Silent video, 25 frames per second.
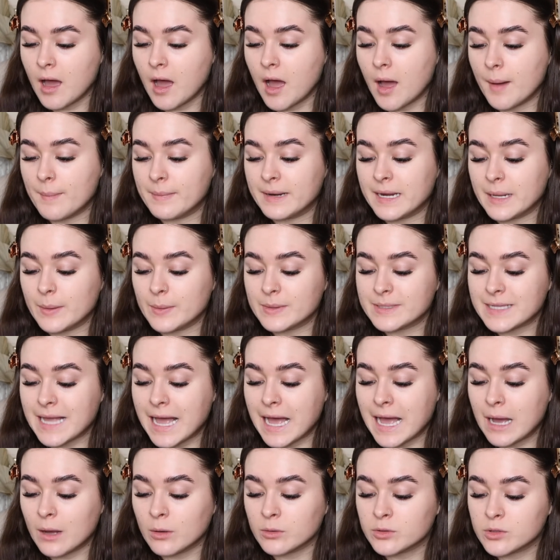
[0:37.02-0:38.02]
and it was
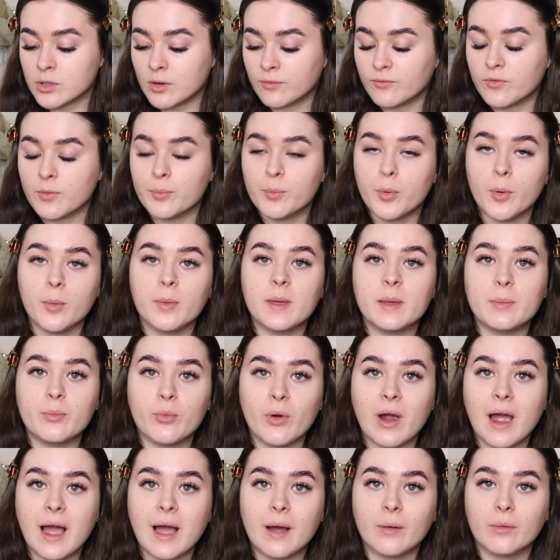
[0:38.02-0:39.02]
out of the Bobbi
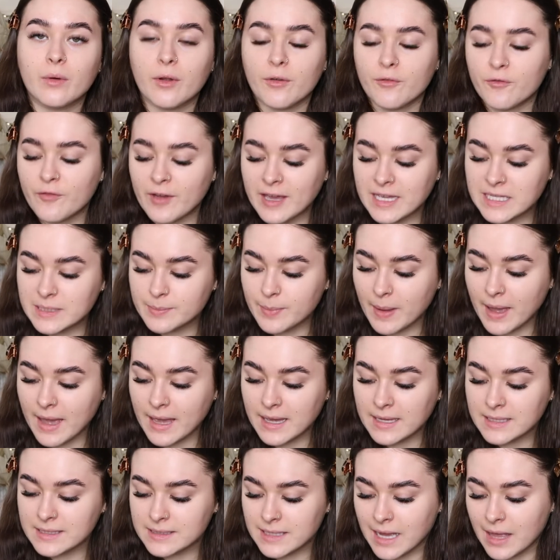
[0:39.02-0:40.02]
Brown face
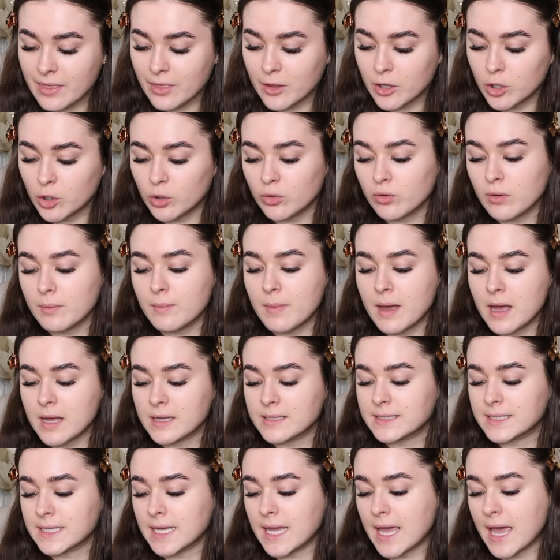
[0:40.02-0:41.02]
base and the Laura
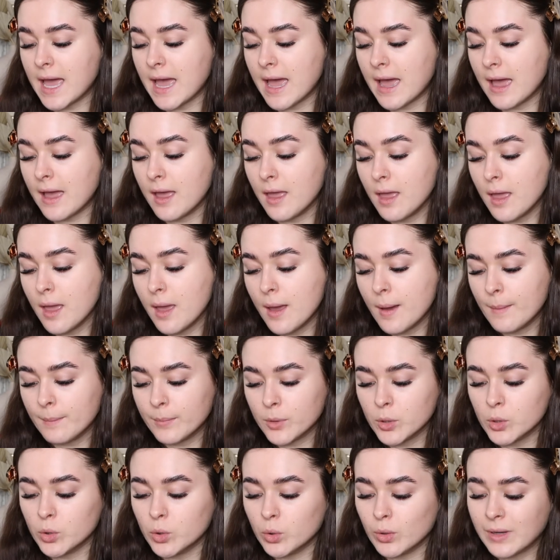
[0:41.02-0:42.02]
Mercier
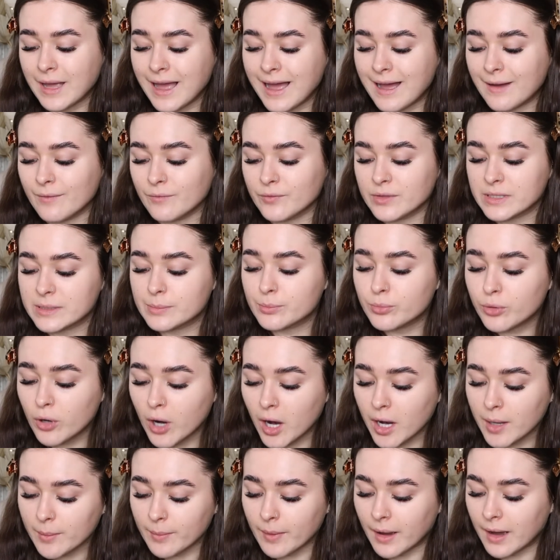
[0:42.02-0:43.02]
Pure Canvas
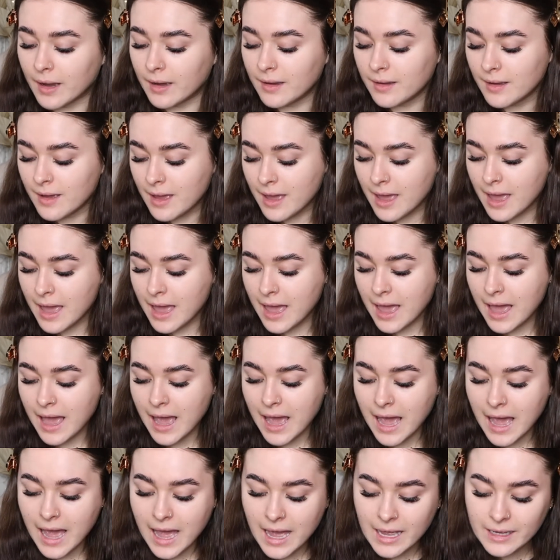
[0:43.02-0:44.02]
primer,
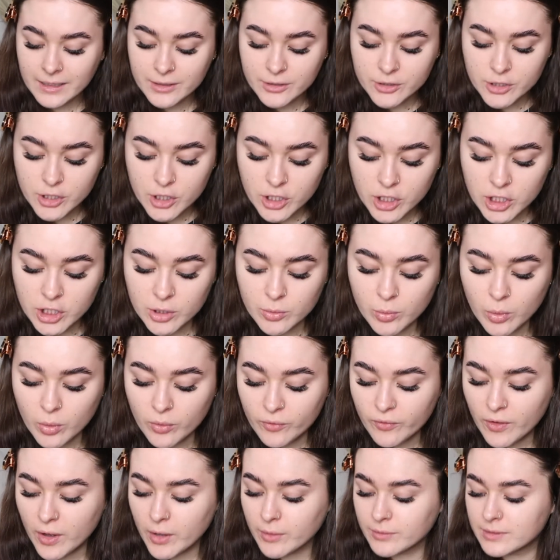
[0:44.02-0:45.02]
and you
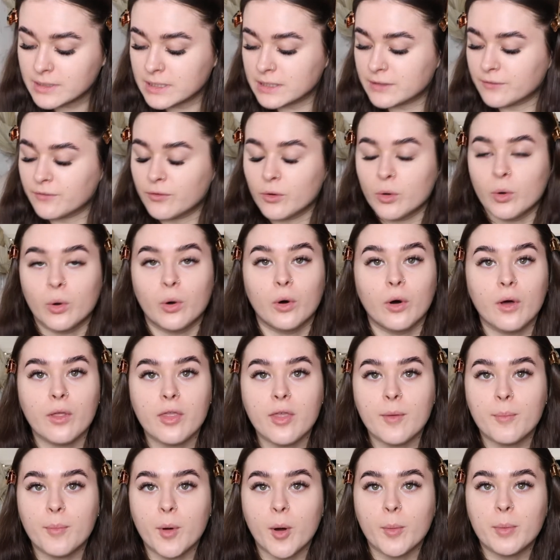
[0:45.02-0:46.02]
all voted for
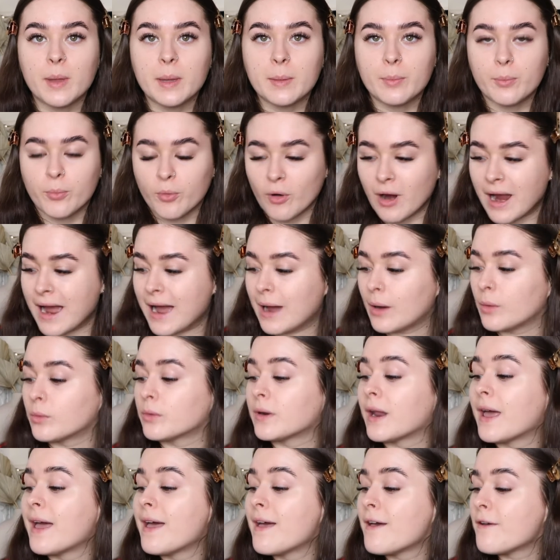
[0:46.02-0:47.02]
the Bobbi
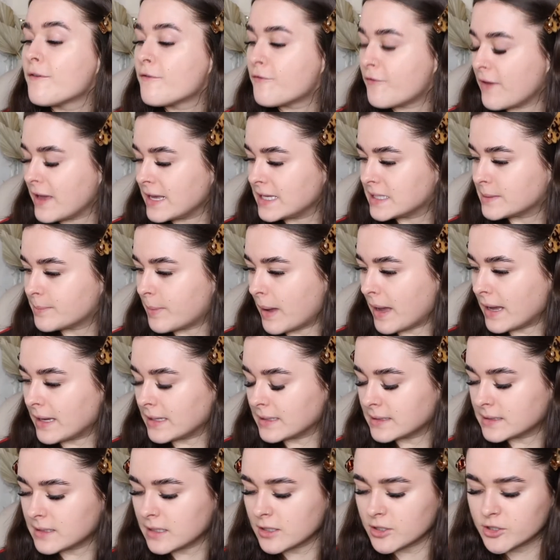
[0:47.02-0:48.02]
Brown face
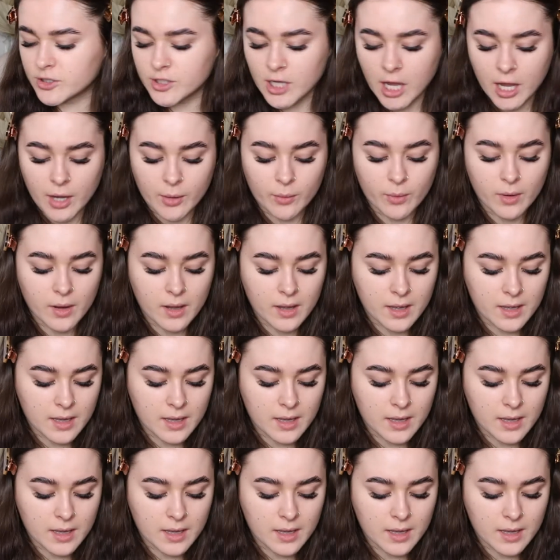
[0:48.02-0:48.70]
base, so